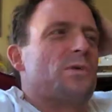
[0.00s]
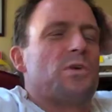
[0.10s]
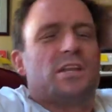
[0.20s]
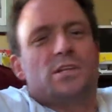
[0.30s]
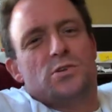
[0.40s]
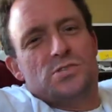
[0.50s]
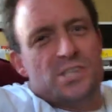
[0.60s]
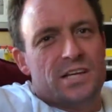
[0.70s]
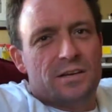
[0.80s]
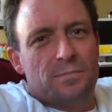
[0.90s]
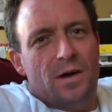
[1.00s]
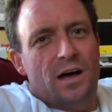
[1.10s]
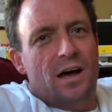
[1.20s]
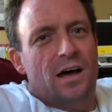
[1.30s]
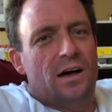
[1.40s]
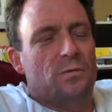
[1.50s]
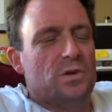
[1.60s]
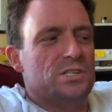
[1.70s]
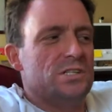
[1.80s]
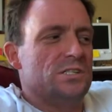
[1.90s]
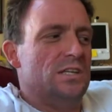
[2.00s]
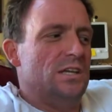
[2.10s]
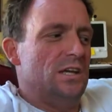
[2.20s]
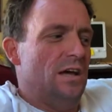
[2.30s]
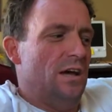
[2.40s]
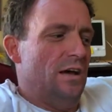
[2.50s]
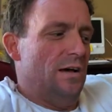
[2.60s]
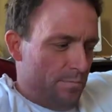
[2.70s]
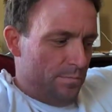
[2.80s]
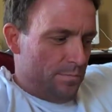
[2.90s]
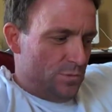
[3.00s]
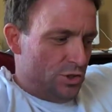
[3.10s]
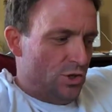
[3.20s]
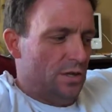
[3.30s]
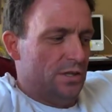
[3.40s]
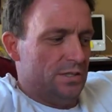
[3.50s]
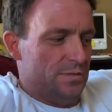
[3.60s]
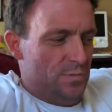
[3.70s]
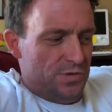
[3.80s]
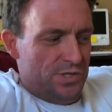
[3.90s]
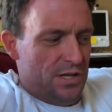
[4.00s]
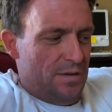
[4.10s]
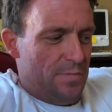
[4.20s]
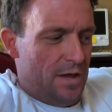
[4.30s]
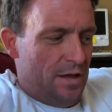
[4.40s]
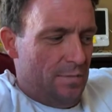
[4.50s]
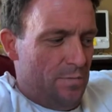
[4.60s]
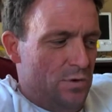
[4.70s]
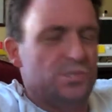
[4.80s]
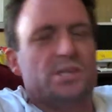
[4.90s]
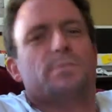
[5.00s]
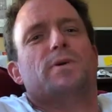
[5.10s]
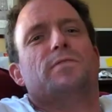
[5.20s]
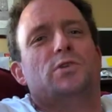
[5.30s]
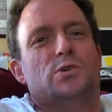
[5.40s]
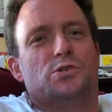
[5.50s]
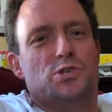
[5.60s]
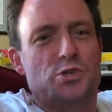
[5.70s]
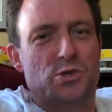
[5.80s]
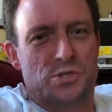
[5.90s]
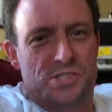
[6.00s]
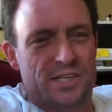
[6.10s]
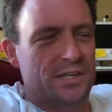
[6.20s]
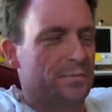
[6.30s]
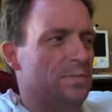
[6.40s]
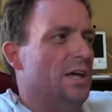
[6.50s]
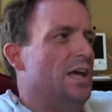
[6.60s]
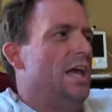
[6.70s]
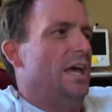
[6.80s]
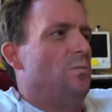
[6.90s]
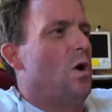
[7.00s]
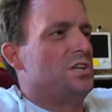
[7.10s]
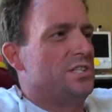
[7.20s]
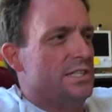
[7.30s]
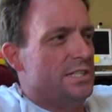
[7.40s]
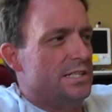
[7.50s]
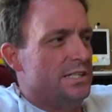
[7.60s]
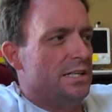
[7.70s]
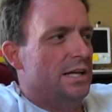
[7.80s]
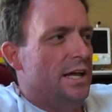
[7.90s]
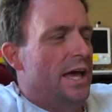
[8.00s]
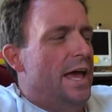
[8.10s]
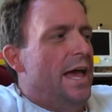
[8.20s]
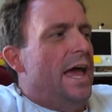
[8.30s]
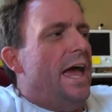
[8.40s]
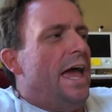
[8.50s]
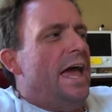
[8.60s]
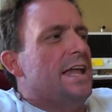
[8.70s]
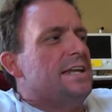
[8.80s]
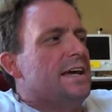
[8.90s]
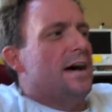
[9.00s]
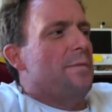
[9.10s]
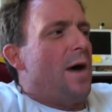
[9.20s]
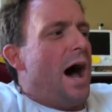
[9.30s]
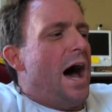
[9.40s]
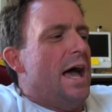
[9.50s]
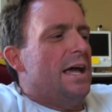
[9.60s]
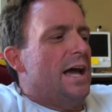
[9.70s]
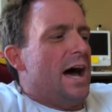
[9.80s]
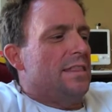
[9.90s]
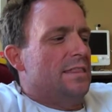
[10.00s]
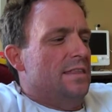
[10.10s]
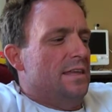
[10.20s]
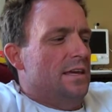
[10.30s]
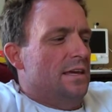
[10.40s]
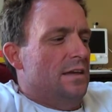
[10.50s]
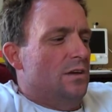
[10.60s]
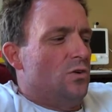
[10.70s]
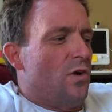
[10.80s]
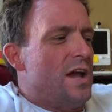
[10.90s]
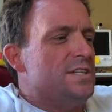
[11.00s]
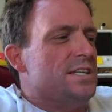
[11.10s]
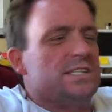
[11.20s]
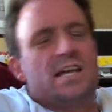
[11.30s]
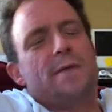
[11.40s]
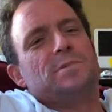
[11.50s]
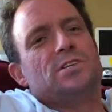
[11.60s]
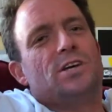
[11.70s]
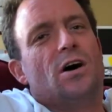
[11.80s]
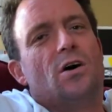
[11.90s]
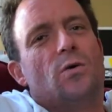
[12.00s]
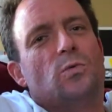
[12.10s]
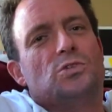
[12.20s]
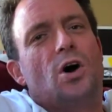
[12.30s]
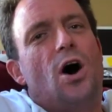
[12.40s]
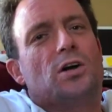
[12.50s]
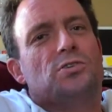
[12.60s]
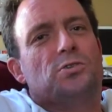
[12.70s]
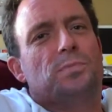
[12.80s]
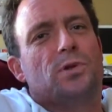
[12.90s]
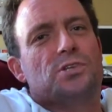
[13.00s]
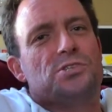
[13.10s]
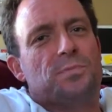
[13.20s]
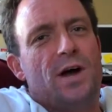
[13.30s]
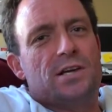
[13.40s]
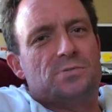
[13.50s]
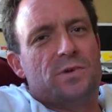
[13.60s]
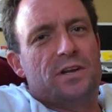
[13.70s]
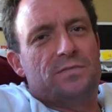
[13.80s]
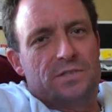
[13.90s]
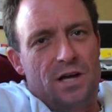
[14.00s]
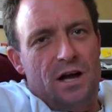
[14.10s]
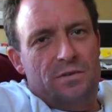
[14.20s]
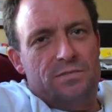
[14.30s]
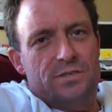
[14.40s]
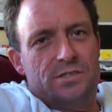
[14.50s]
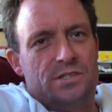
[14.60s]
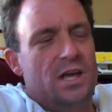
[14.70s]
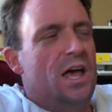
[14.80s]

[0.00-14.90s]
work at the Newseum, uh, which is the uh, Journalist Museum, a museum of news, Newseum in Washington, D C And um, I got the crazy assignment to go talk to Pulitzer Prize winning photographers.